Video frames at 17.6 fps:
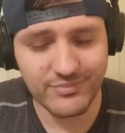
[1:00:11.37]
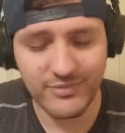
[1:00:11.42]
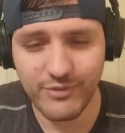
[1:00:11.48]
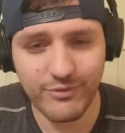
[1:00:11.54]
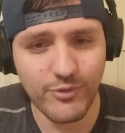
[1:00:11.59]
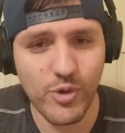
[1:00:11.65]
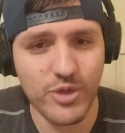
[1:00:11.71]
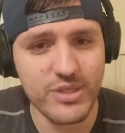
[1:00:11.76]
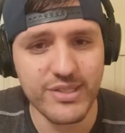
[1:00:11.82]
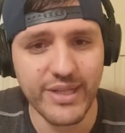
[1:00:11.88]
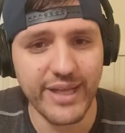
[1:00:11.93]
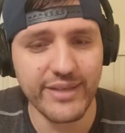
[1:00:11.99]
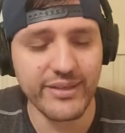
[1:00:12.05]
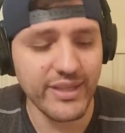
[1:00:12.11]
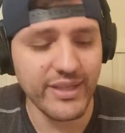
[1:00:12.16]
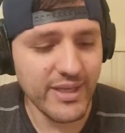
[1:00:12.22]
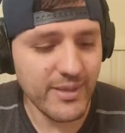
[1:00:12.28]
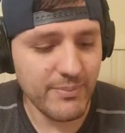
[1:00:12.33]
Of course
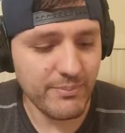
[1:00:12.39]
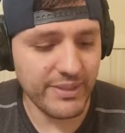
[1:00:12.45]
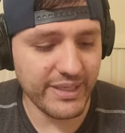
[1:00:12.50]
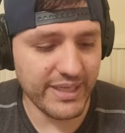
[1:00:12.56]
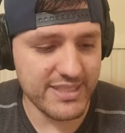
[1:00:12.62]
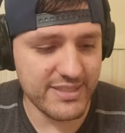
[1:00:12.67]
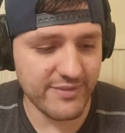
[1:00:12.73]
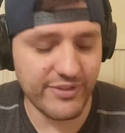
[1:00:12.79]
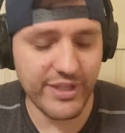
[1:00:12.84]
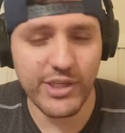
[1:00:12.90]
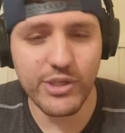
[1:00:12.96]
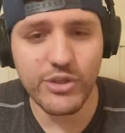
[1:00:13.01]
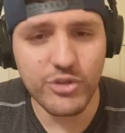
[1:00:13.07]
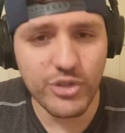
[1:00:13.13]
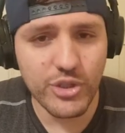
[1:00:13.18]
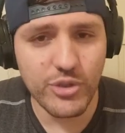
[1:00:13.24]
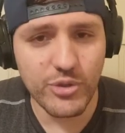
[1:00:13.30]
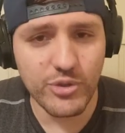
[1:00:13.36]
not, because if they
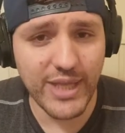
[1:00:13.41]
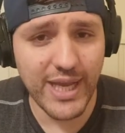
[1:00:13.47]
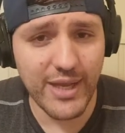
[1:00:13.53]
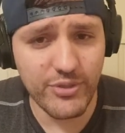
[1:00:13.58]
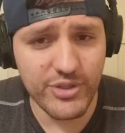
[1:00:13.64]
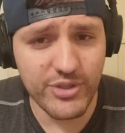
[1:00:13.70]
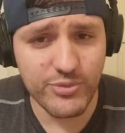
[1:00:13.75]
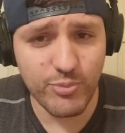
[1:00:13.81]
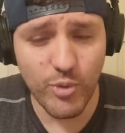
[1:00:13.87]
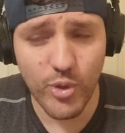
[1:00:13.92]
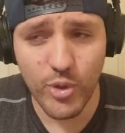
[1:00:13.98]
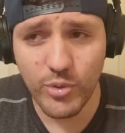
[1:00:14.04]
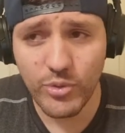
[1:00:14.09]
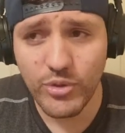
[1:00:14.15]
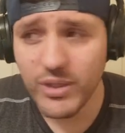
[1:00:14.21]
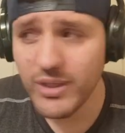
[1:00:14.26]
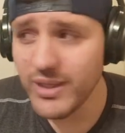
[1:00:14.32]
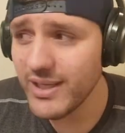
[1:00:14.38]
continue down this
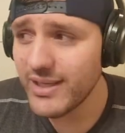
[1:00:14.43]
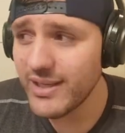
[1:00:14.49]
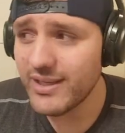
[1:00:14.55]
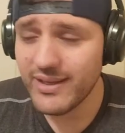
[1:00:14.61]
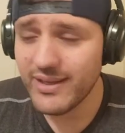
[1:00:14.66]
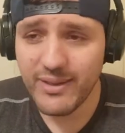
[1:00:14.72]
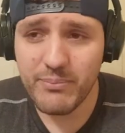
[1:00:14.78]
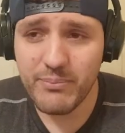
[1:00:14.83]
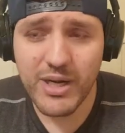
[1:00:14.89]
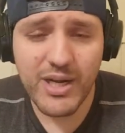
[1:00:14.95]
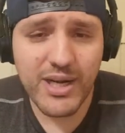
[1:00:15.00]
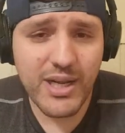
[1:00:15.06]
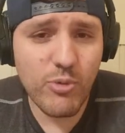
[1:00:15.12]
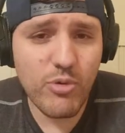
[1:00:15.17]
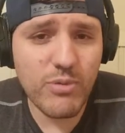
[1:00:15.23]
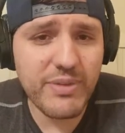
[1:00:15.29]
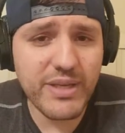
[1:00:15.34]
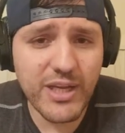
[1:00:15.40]
road, America
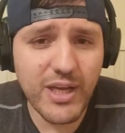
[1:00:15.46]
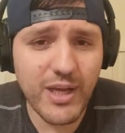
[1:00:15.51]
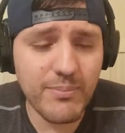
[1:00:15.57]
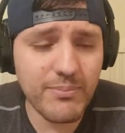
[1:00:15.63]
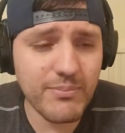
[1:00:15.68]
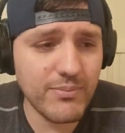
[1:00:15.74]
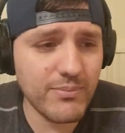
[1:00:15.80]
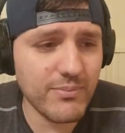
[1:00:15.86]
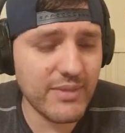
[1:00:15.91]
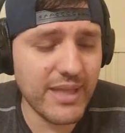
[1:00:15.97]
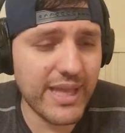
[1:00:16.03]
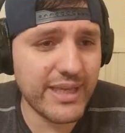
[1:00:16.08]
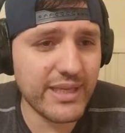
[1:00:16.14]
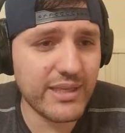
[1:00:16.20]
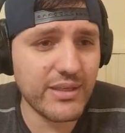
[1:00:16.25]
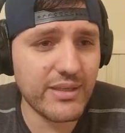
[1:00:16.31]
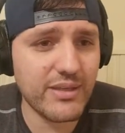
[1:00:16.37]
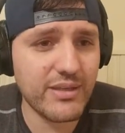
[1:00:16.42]
will become
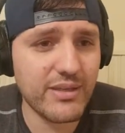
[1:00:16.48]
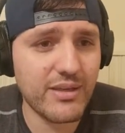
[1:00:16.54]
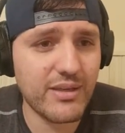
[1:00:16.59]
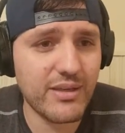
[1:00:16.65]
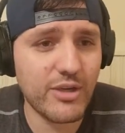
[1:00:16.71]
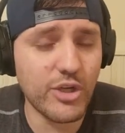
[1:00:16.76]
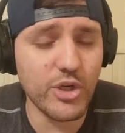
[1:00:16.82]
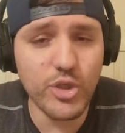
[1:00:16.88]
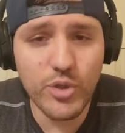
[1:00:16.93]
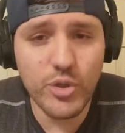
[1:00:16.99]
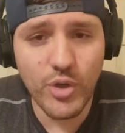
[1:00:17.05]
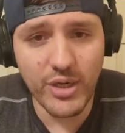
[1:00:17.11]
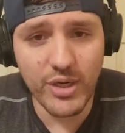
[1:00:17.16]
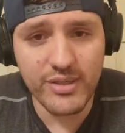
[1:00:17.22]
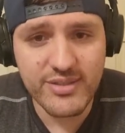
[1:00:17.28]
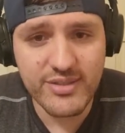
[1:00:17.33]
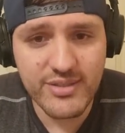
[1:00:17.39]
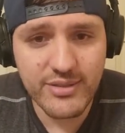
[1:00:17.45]
like
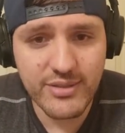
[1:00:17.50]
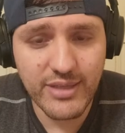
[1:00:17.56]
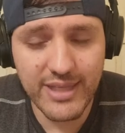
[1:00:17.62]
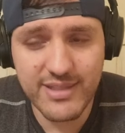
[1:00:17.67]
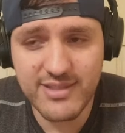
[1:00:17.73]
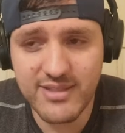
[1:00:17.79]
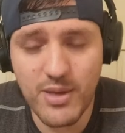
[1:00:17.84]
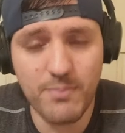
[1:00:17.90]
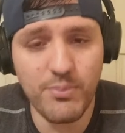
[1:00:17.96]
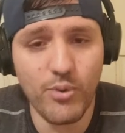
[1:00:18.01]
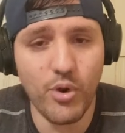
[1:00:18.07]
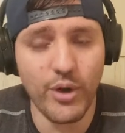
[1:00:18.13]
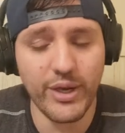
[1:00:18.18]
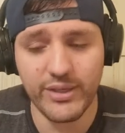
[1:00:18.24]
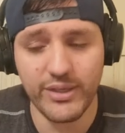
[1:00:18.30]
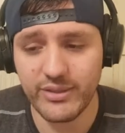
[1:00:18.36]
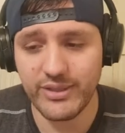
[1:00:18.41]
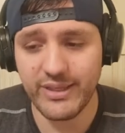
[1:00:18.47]
Honduras at some
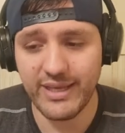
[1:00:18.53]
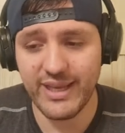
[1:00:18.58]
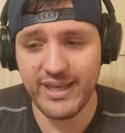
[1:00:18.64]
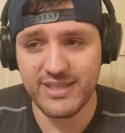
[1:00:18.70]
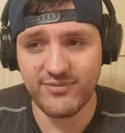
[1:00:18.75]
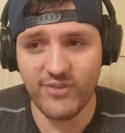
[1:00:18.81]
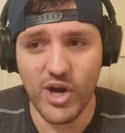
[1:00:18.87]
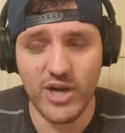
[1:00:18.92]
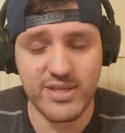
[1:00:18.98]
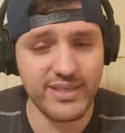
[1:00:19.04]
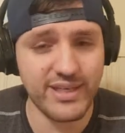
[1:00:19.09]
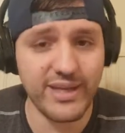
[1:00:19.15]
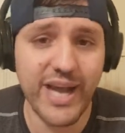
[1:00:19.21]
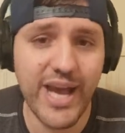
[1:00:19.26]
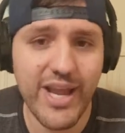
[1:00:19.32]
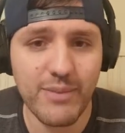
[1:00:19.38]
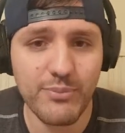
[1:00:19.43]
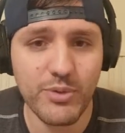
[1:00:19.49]
point, as far as
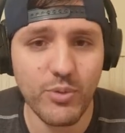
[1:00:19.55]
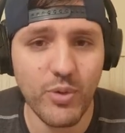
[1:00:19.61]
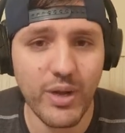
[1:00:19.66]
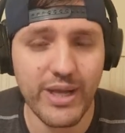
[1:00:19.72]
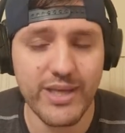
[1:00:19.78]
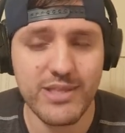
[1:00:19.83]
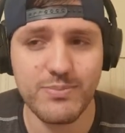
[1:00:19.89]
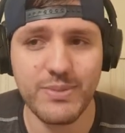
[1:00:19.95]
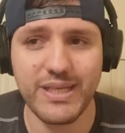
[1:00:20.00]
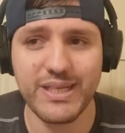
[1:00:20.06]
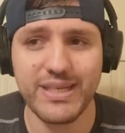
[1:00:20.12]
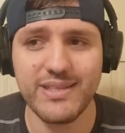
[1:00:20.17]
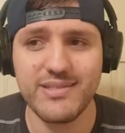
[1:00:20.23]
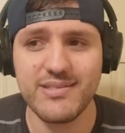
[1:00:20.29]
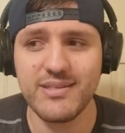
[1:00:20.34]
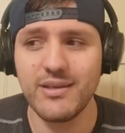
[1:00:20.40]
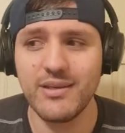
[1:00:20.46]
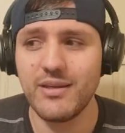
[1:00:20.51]
economy wise,
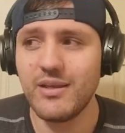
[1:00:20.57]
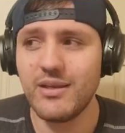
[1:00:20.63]
because